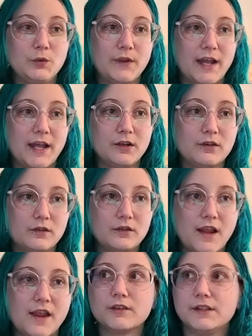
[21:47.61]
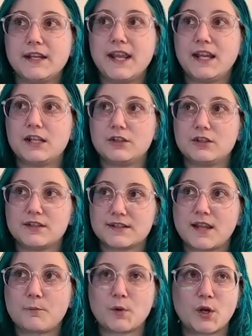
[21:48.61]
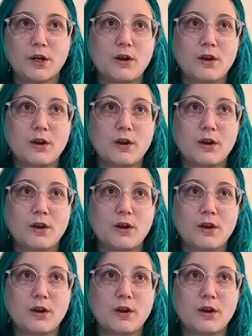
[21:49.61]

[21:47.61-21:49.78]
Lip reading: that every day in December.